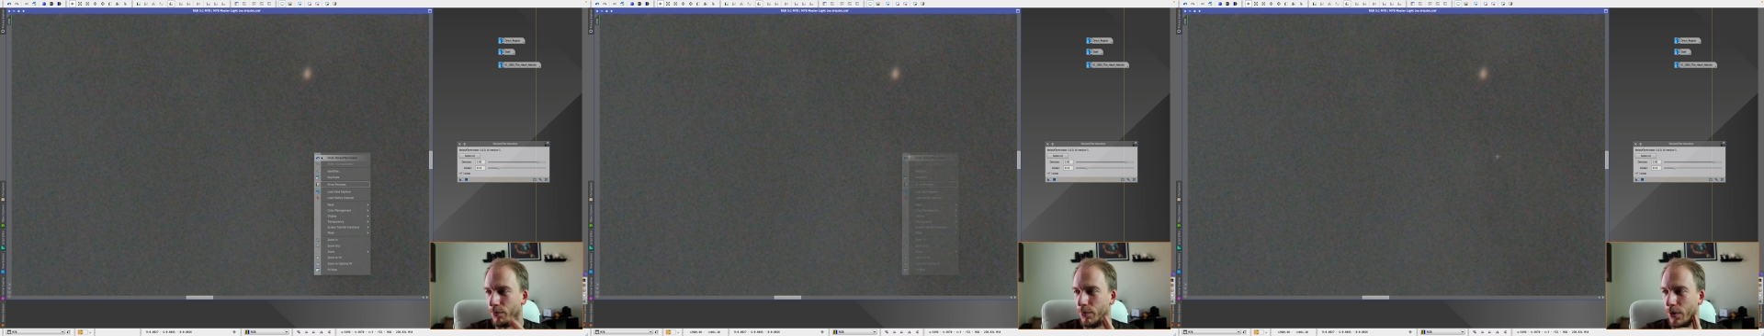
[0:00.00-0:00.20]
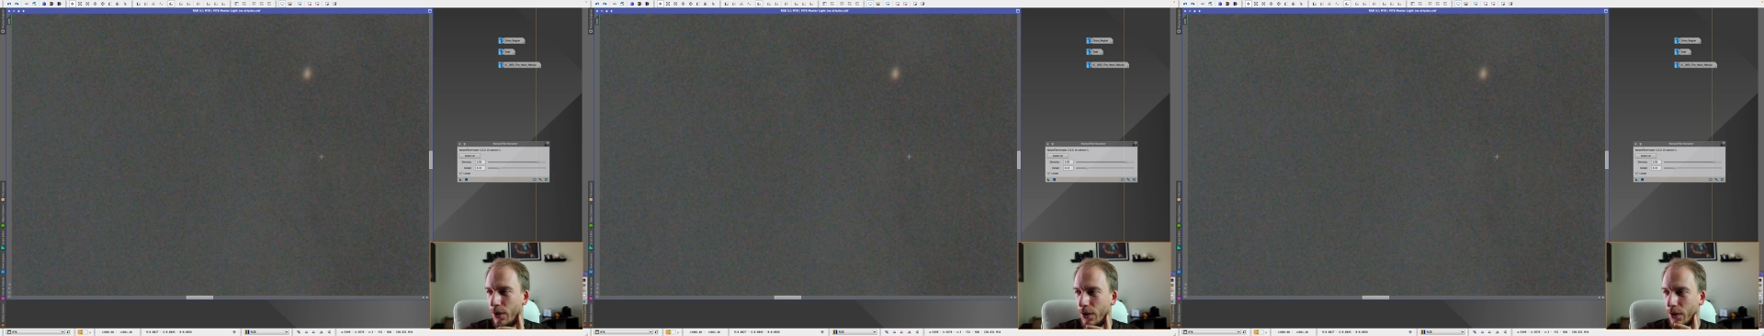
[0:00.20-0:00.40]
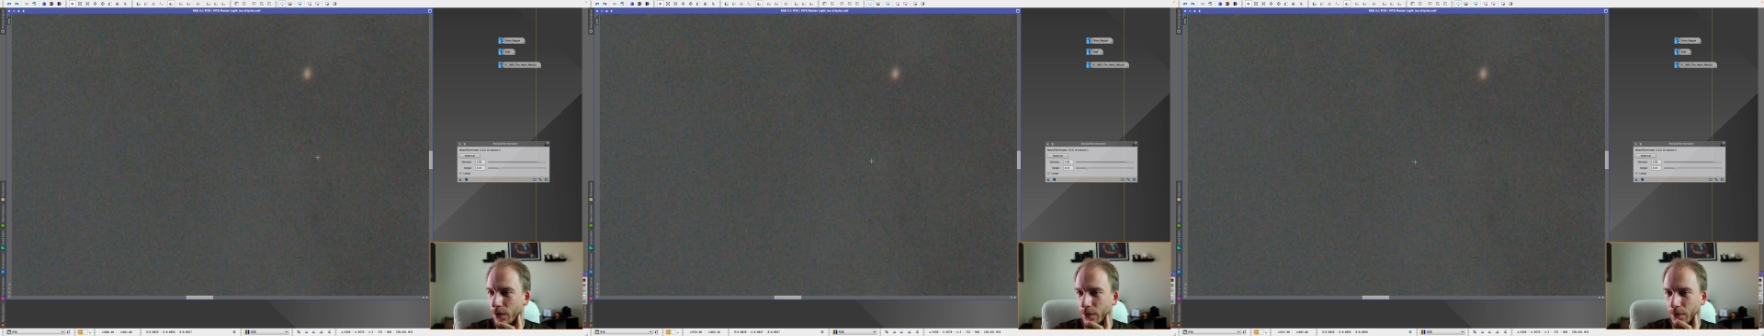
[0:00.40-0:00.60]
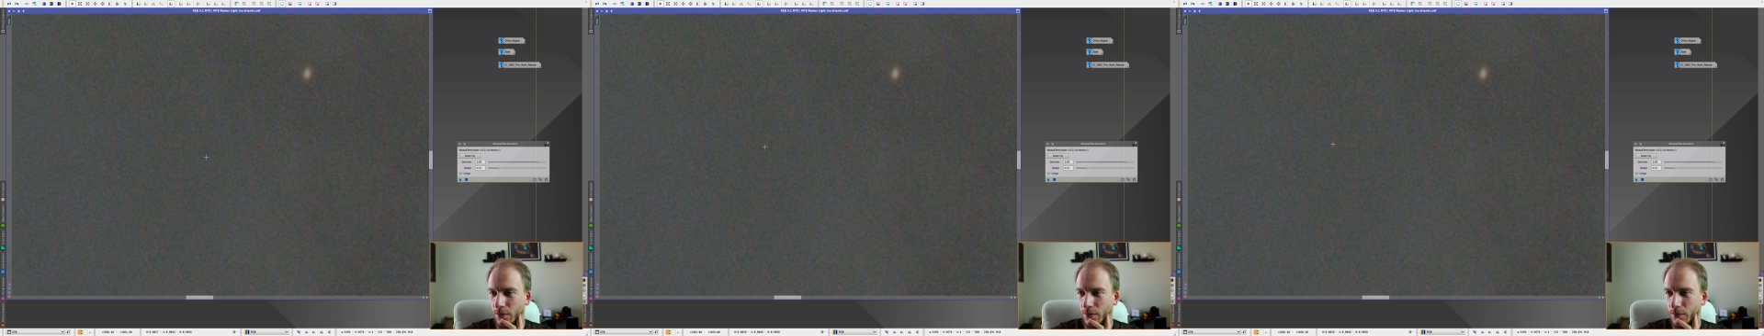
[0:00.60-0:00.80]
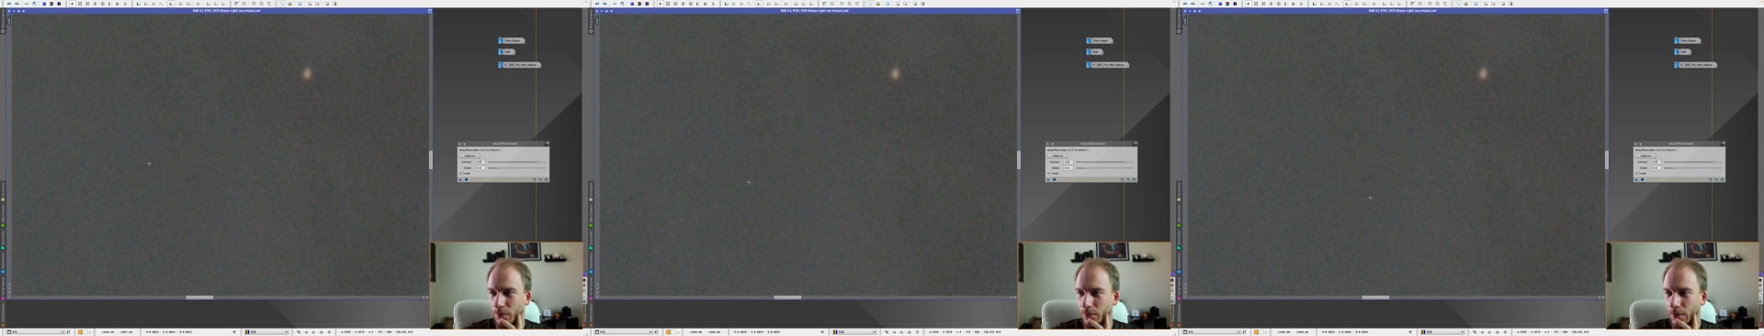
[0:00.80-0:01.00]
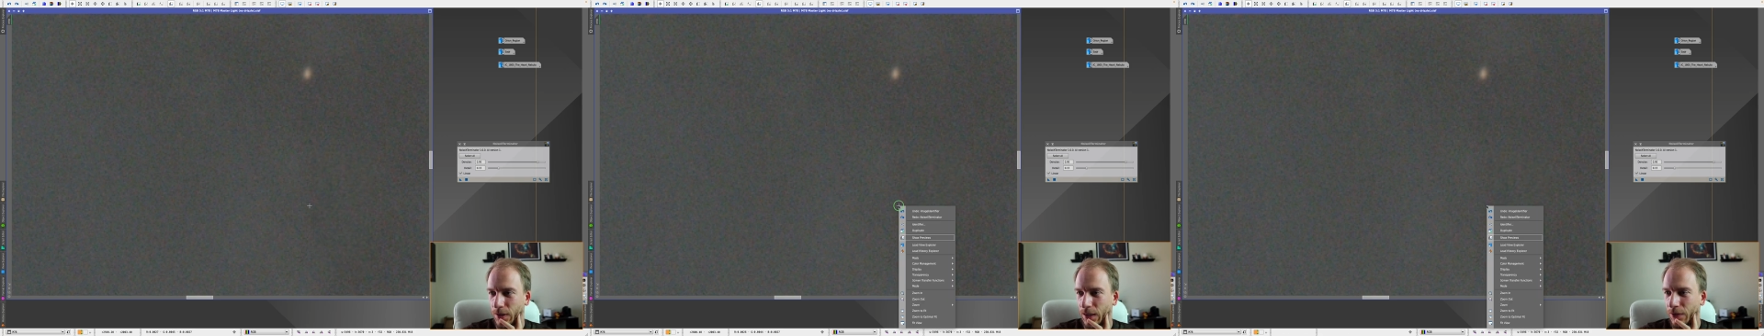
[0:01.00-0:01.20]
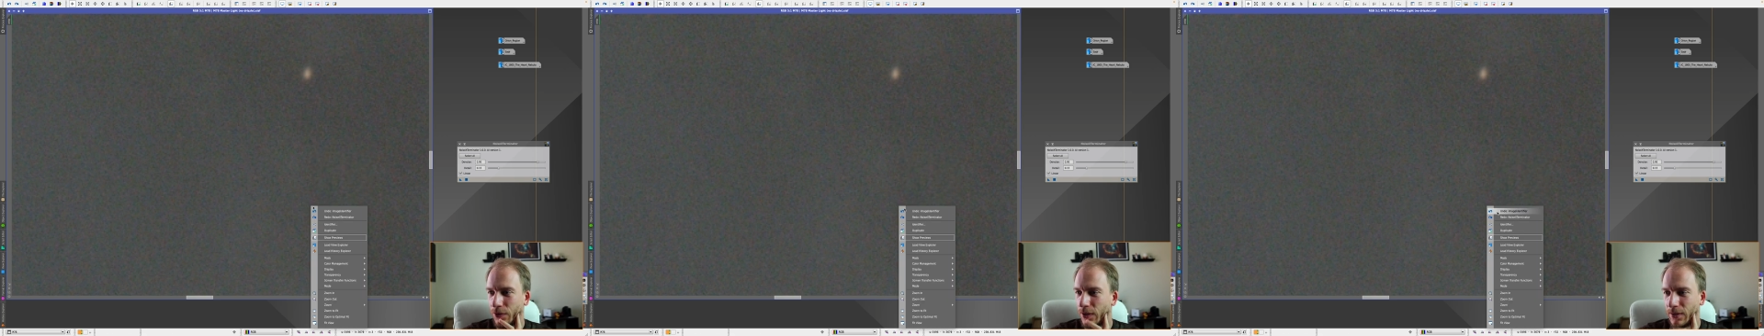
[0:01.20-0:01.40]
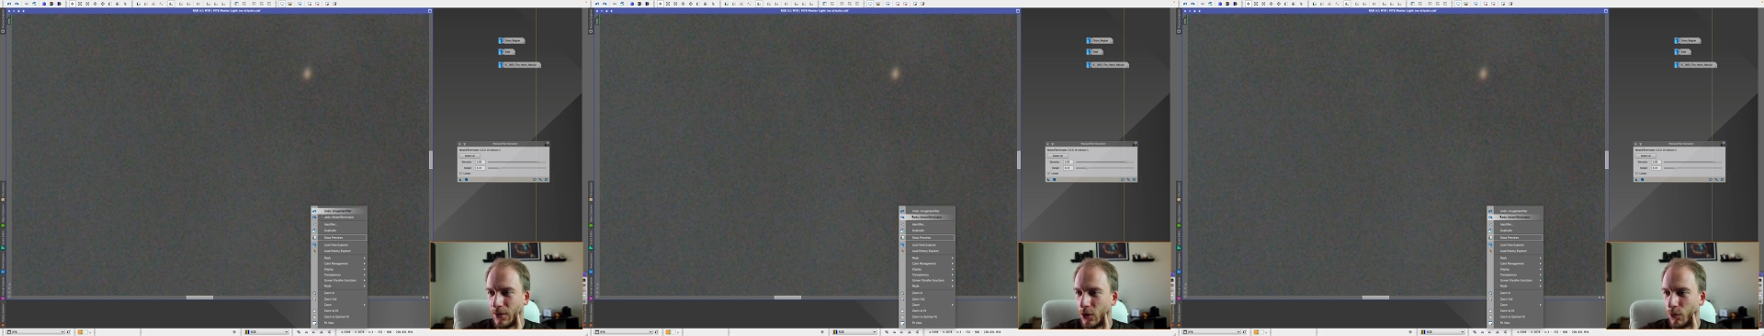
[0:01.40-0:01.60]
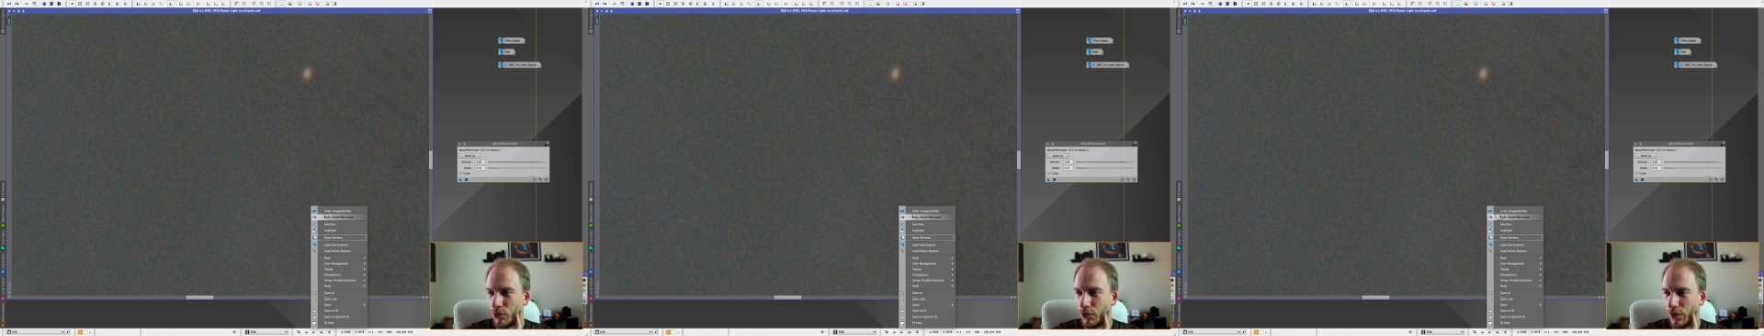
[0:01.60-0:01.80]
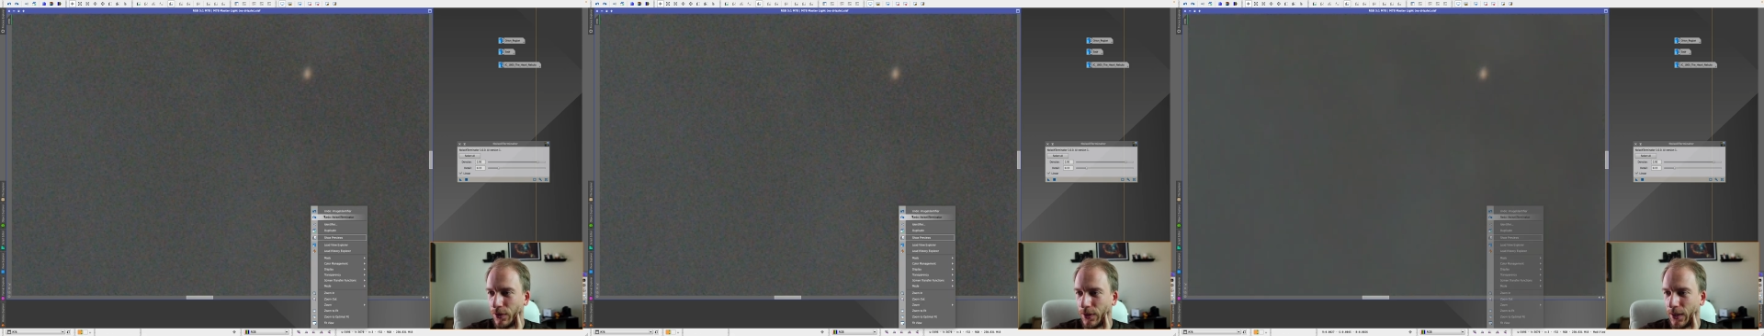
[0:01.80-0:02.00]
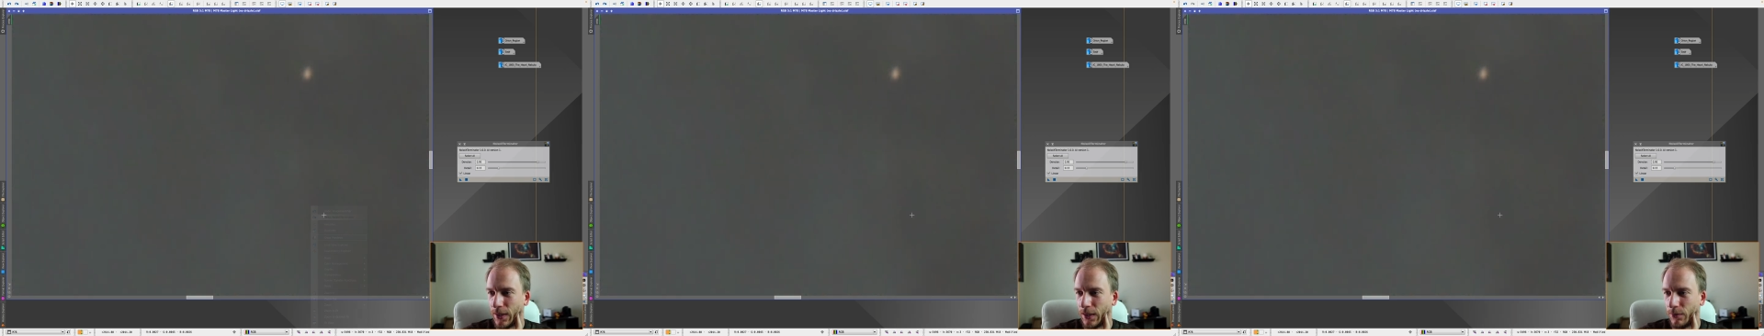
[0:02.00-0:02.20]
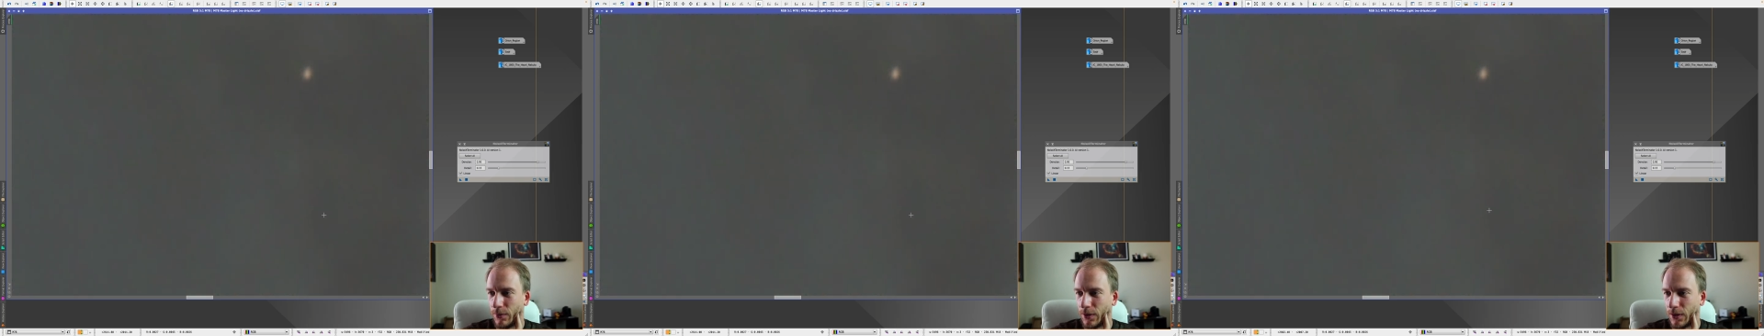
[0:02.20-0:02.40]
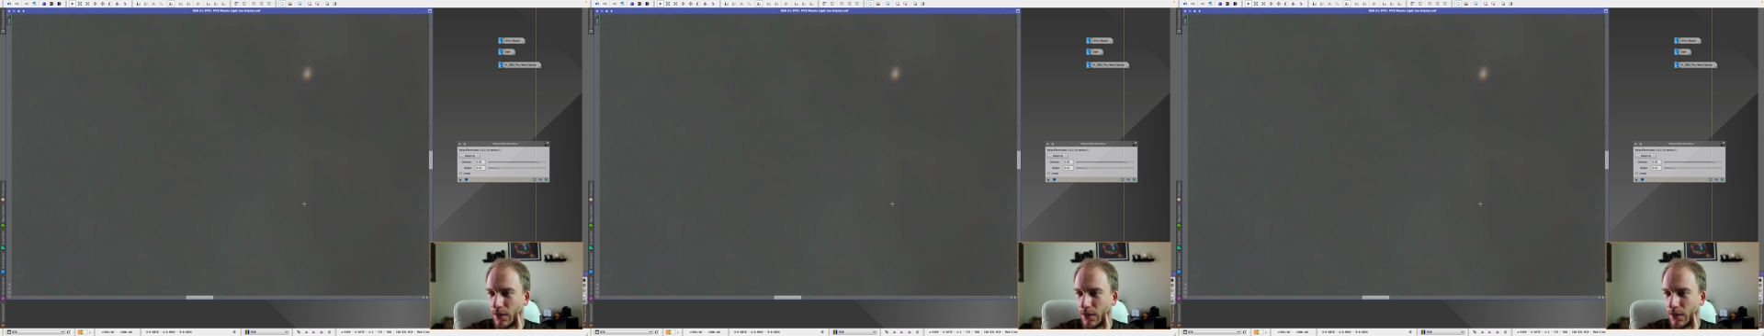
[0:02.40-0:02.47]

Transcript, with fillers: But even at 0.9, I mean,